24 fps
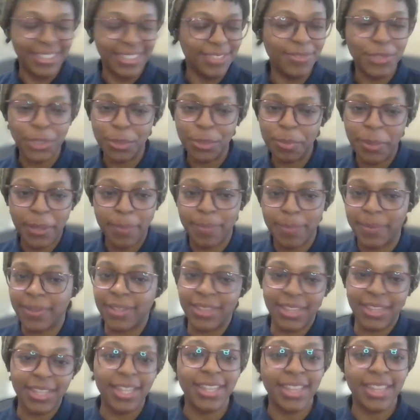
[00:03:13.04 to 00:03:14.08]
because most
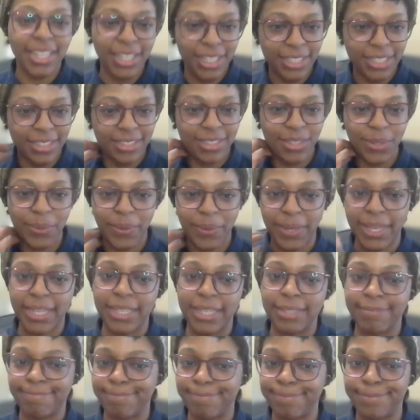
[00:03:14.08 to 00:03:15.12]
people, they're
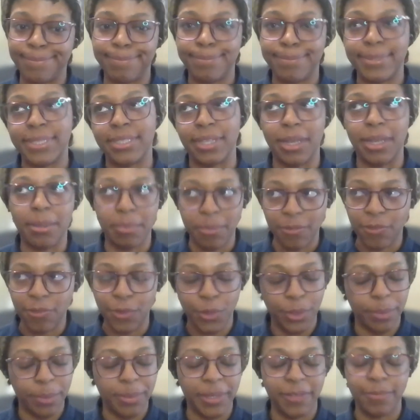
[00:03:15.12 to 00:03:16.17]
doing some
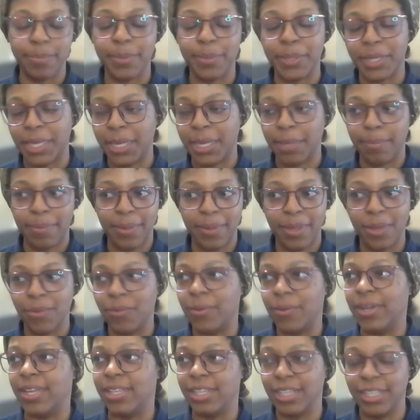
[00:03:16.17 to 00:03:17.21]
form of bookkeeping,
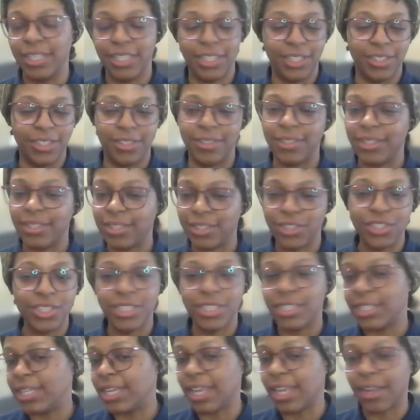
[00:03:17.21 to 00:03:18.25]
whether you're
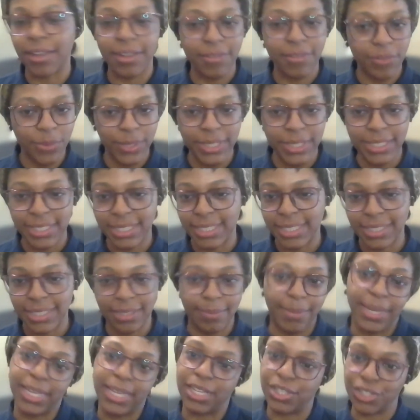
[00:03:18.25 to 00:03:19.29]
just sending out invoices
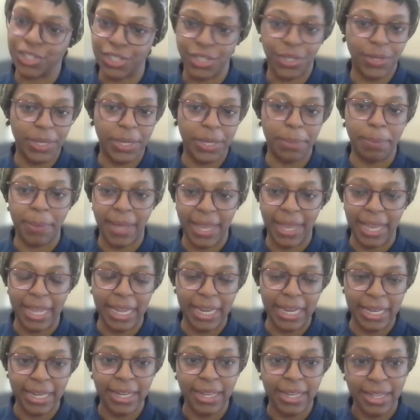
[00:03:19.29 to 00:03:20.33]
and making sure you get
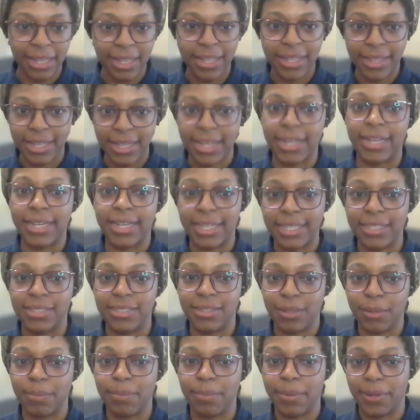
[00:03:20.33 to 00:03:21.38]
paid. That
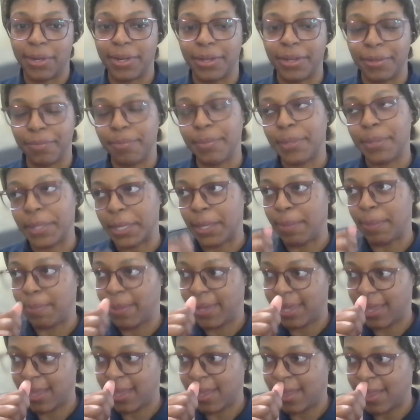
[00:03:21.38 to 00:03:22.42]
is a part of
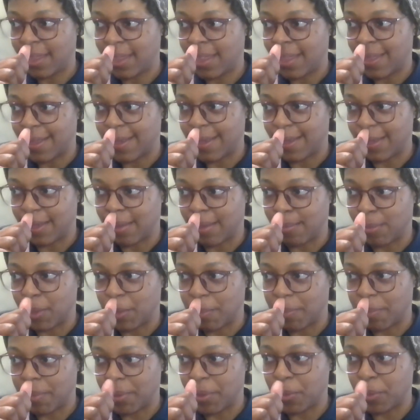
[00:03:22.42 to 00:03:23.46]
bookkeeping.
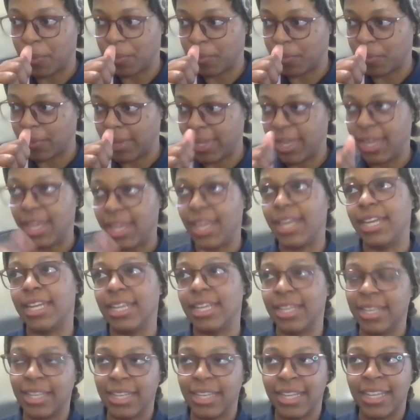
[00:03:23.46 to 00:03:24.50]
But
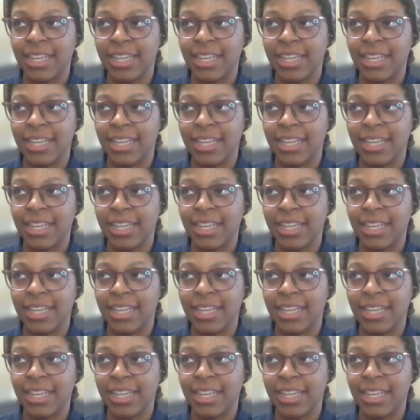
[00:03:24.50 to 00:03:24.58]
when